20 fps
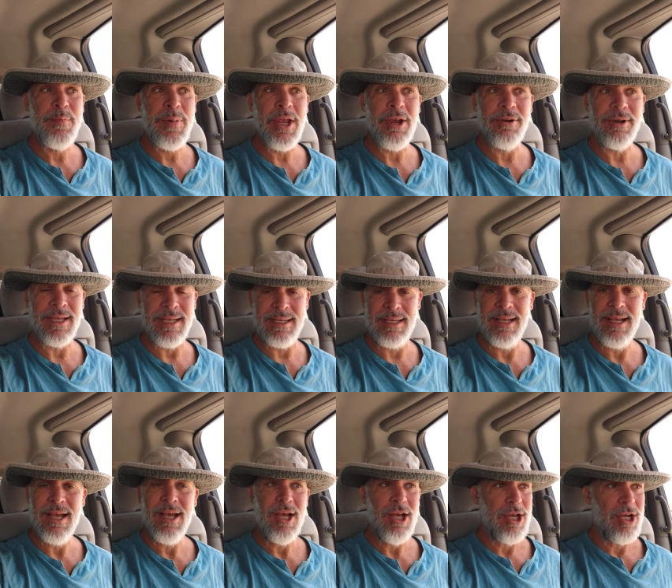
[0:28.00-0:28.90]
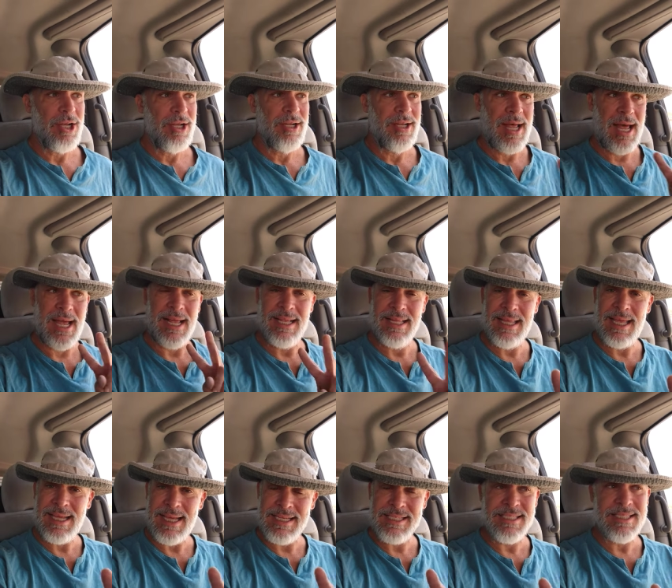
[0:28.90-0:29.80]
period.
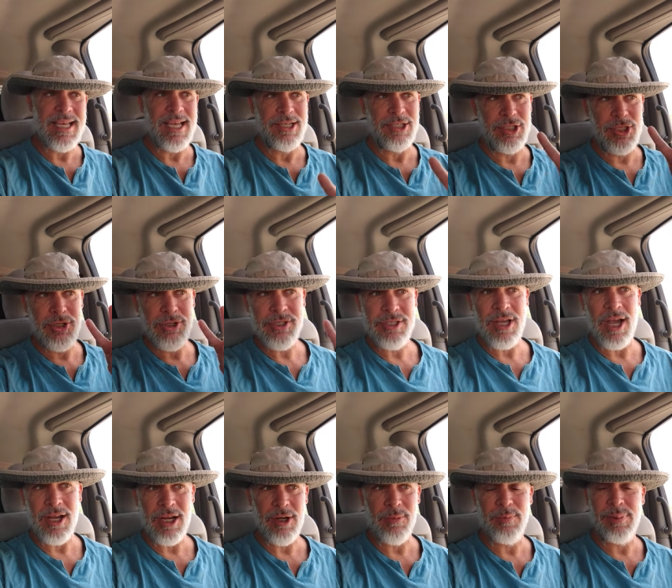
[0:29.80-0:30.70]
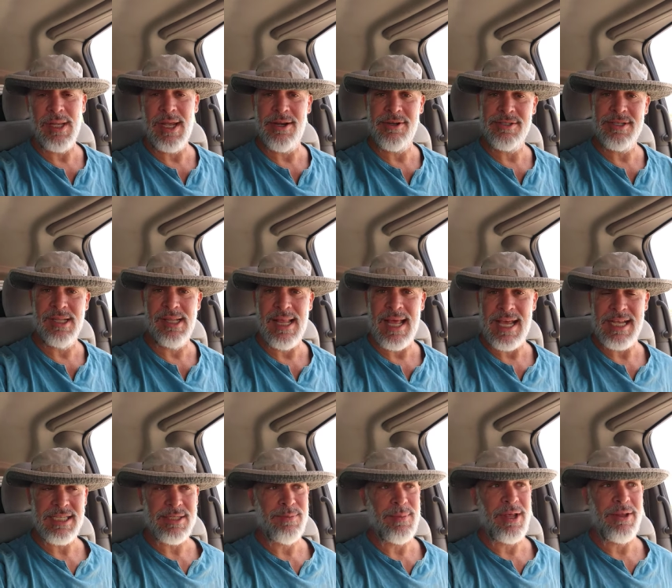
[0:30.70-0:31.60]
Like I said, two soccer players in the
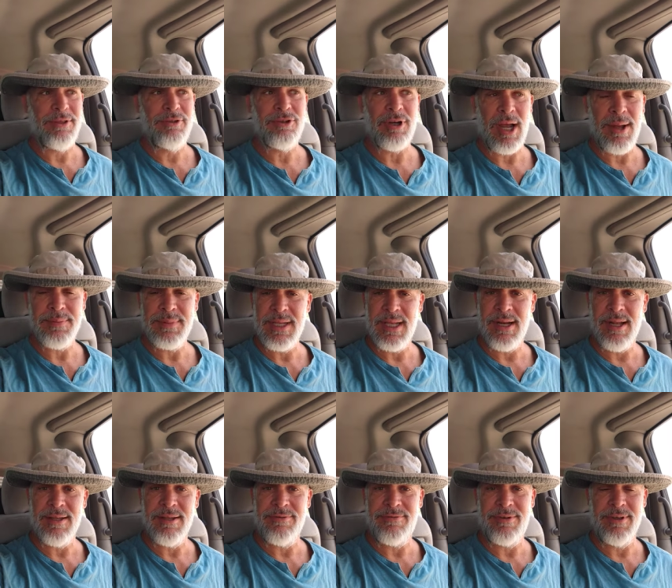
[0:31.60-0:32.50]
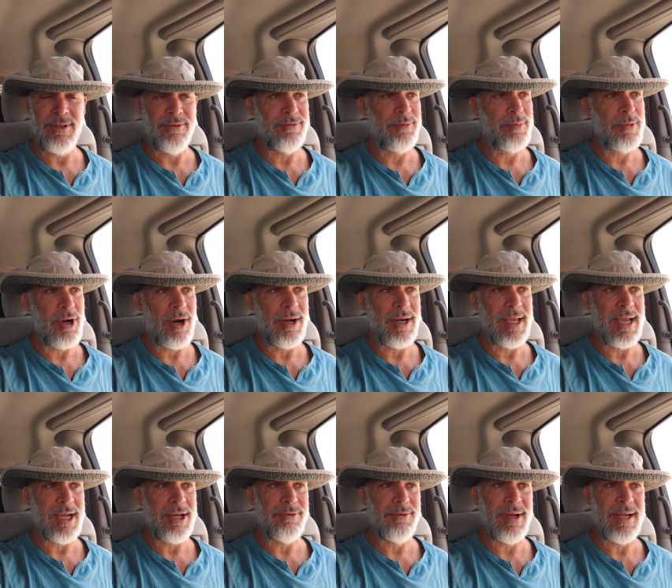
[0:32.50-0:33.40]
last month dropped dead on the field from
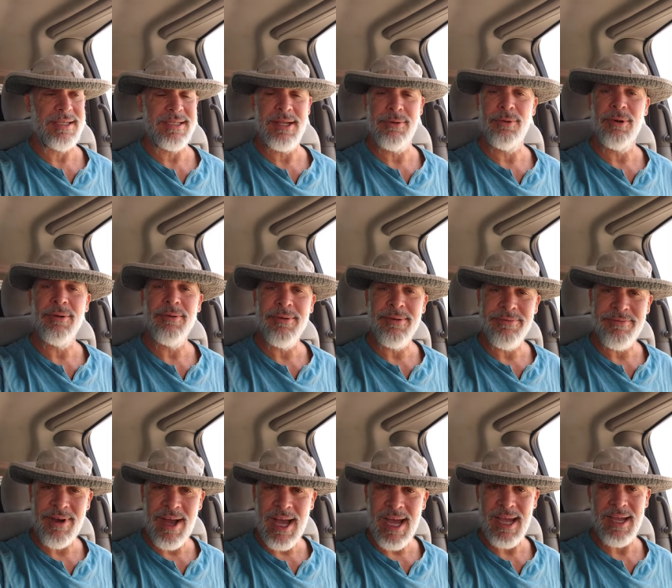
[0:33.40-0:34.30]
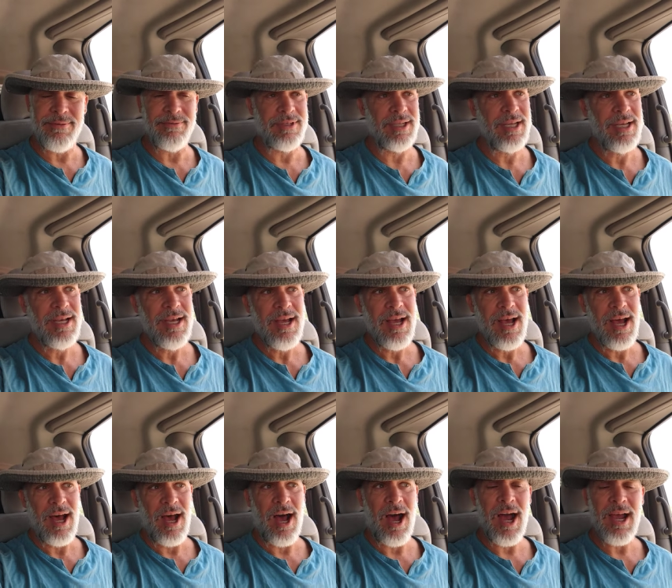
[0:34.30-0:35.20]
cardiac arrest. They were revived.
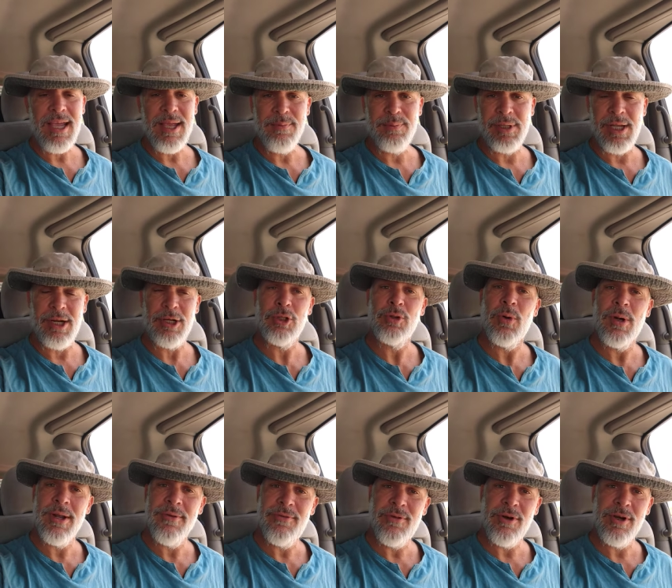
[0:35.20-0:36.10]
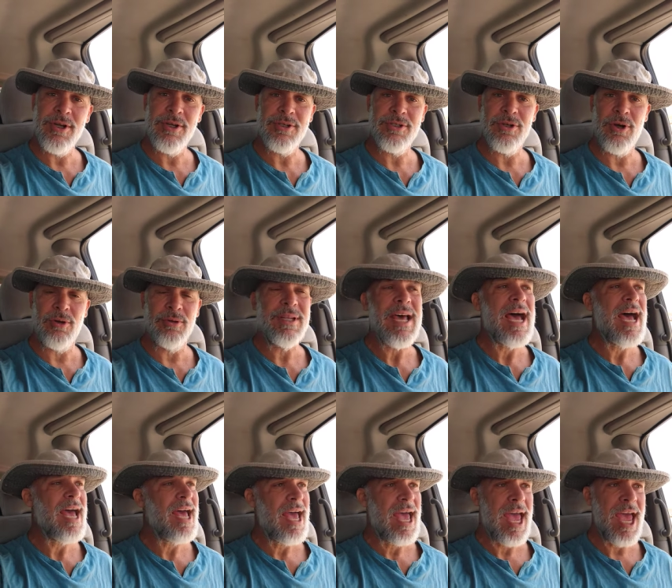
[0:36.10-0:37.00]
A hockey player, 24 years old,
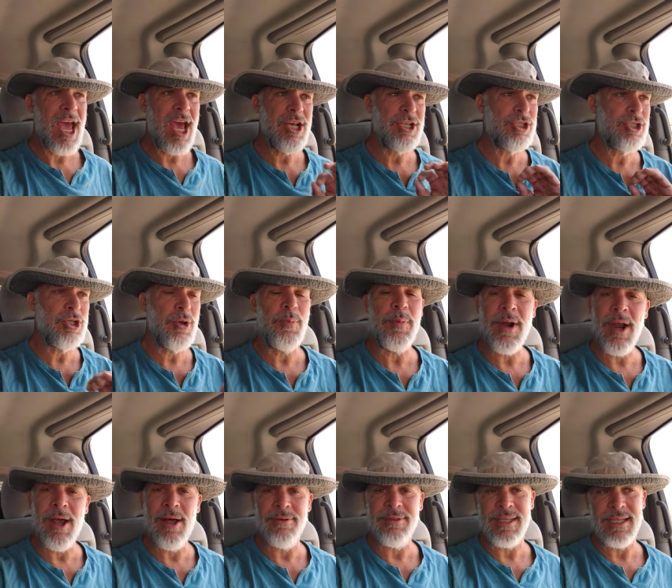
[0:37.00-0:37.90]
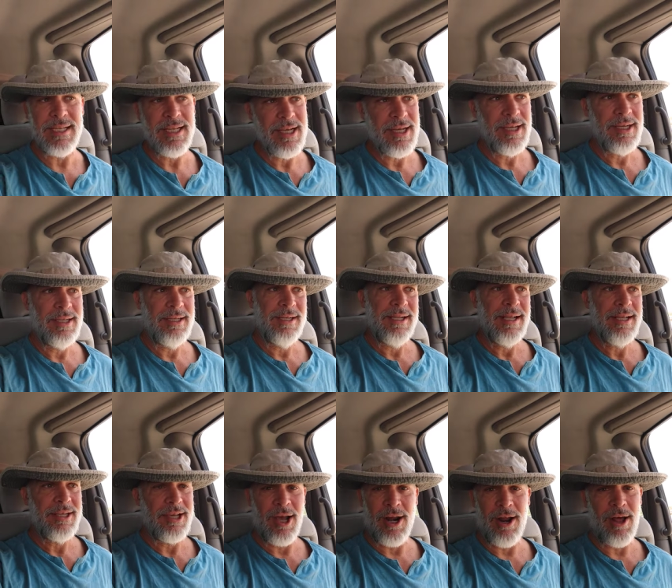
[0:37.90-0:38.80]
super healthy,
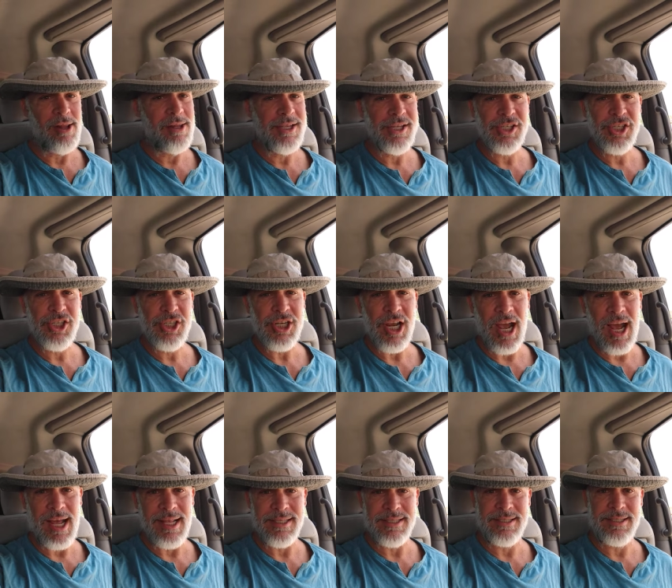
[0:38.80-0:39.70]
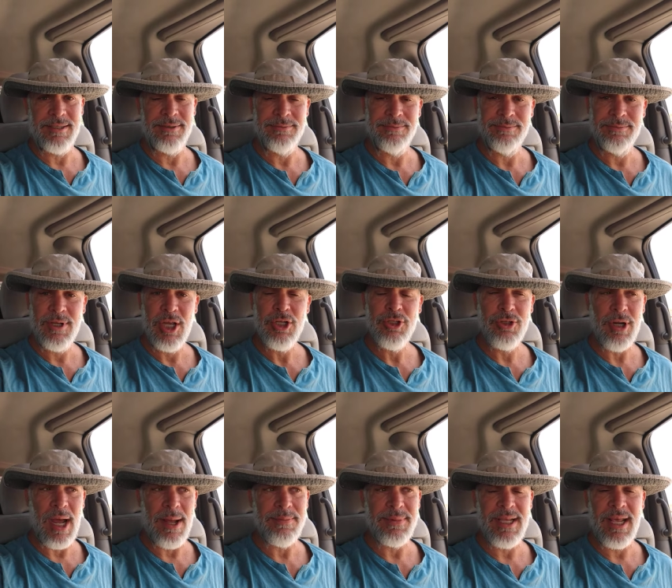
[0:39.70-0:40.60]
got all his shots,
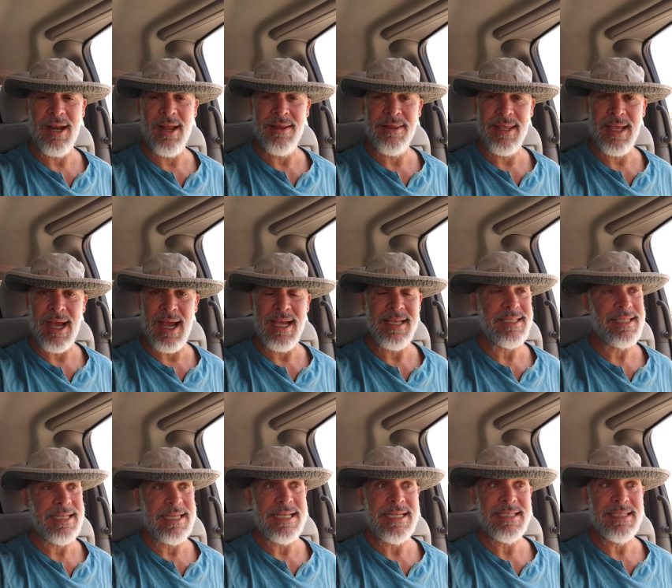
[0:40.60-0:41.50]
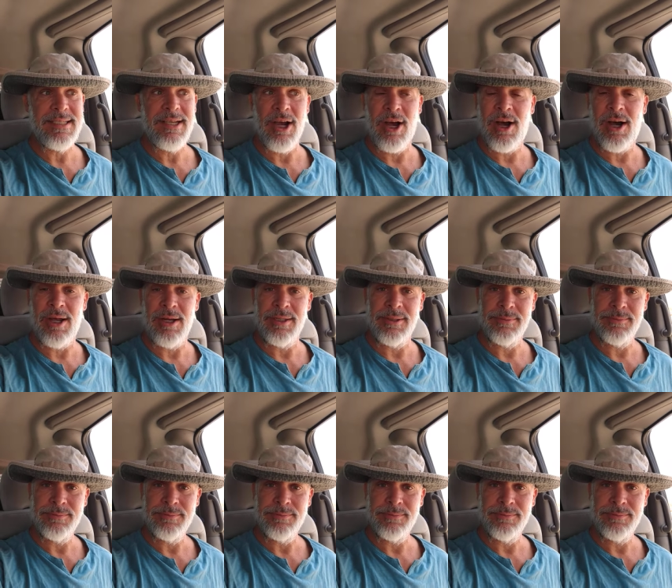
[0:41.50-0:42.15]
dropped dead on the ice, and he's gone.